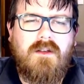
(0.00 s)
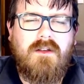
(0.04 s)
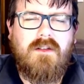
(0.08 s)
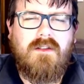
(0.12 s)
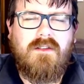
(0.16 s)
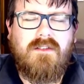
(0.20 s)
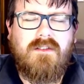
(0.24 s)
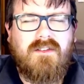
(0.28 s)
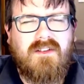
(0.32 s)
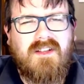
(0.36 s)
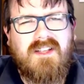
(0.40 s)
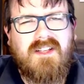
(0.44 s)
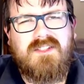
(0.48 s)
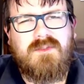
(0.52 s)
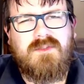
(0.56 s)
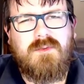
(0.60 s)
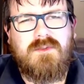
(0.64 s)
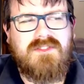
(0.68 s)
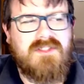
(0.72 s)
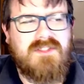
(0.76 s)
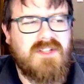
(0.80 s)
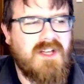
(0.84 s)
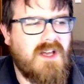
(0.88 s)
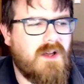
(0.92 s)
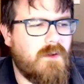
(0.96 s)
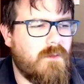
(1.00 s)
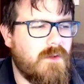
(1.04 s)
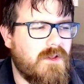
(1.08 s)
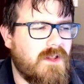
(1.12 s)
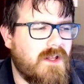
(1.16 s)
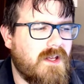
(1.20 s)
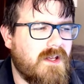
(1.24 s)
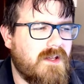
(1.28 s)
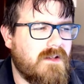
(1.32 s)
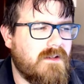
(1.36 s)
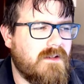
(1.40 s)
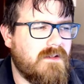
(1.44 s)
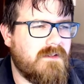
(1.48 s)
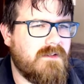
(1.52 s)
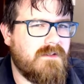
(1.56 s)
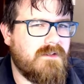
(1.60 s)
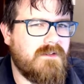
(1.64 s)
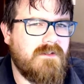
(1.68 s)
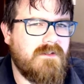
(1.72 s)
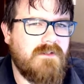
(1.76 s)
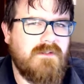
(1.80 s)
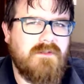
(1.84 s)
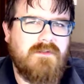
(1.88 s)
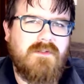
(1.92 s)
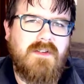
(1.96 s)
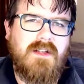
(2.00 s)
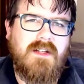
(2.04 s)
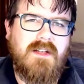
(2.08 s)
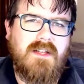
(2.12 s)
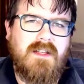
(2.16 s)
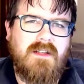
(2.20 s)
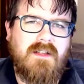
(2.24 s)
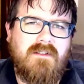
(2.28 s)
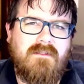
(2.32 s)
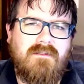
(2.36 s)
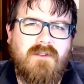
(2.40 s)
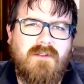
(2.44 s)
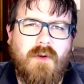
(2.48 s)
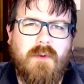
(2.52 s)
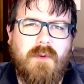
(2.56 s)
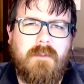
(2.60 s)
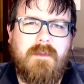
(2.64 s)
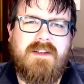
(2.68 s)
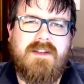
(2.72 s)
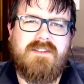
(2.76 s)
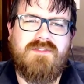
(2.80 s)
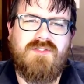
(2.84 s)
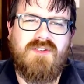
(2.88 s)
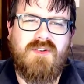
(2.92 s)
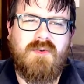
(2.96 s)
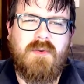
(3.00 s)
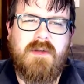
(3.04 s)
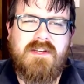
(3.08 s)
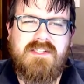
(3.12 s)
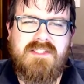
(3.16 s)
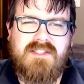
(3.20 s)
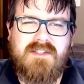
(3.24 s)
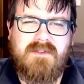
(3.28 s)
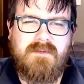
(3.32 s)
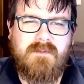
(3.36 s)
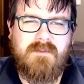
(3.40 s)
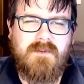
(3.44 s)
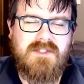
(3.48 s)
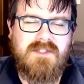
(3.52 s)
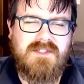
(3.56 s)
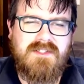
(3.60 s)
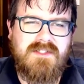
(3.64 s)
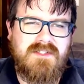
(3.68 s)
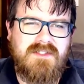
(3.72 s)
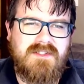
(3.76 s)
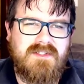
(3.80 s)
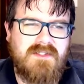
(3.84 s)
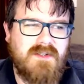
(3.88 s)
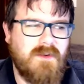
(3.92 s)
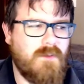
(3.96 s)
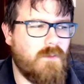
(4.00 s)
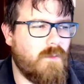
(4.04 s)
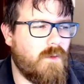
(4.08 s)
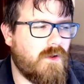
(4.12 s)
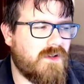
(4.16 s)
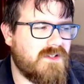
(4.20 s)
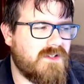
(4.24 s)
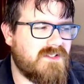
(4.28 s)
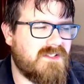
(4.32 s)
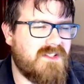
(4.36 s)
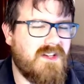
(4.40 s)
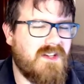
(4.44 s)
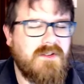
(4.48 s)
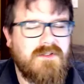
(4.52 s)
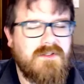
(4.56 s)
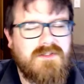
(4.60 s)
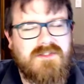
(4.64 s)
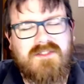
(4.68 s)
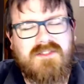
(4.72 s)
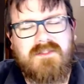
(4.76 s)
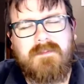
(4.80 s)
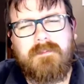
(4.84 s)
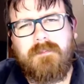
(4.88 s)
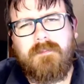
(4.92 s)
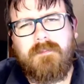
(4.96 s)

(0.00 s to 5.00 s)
So I guess we'll start with a fairly rudimentary question, which is what is toast?